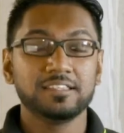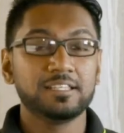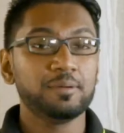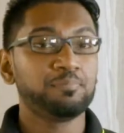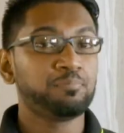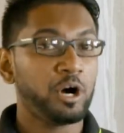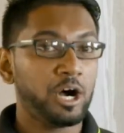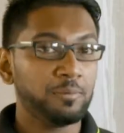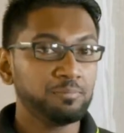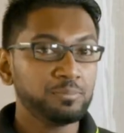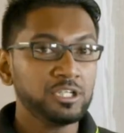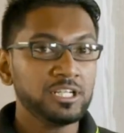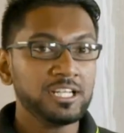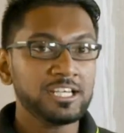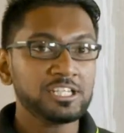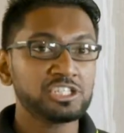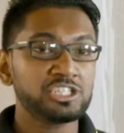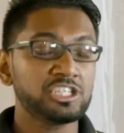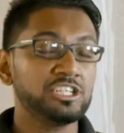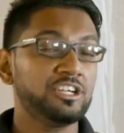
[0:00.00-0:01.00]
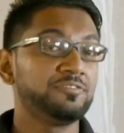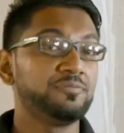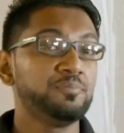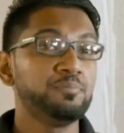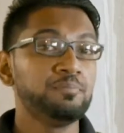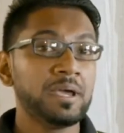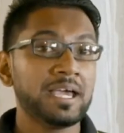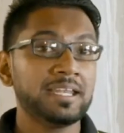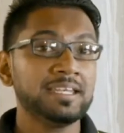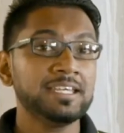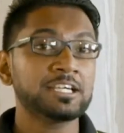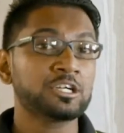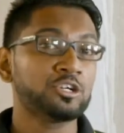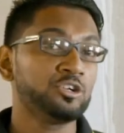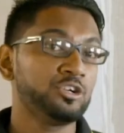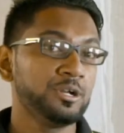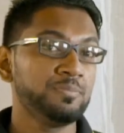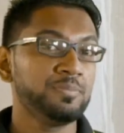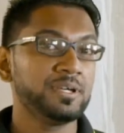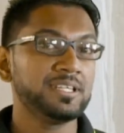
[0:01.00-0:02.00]
The population of many
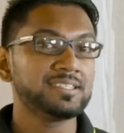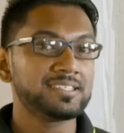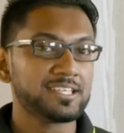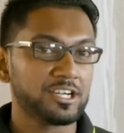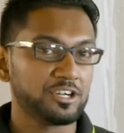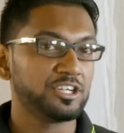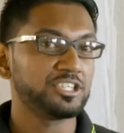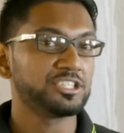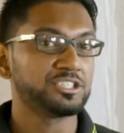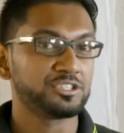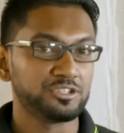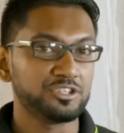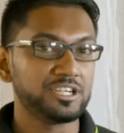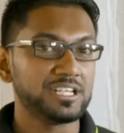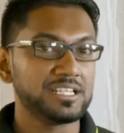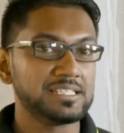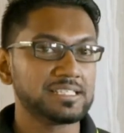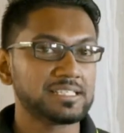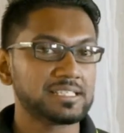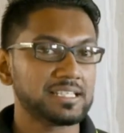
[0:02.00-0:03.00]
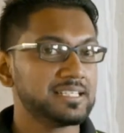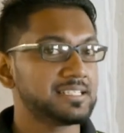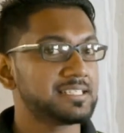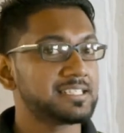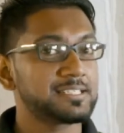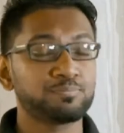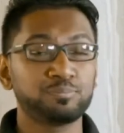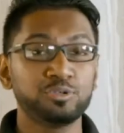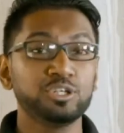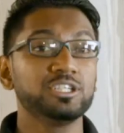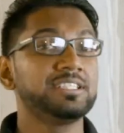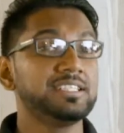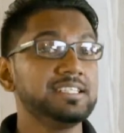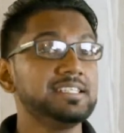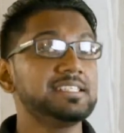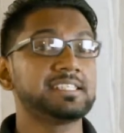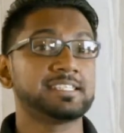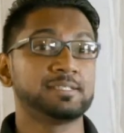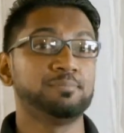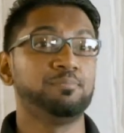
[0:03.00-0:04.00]
Caribbean territories, it's
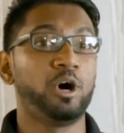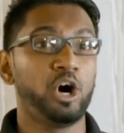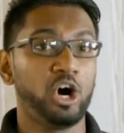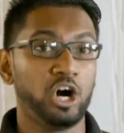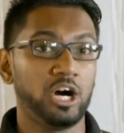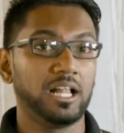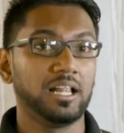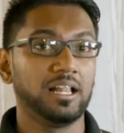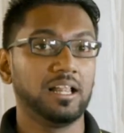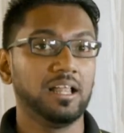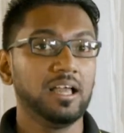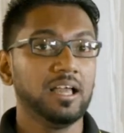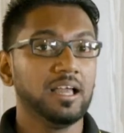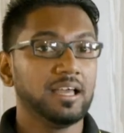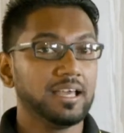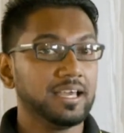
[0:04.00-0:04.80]
pretty small.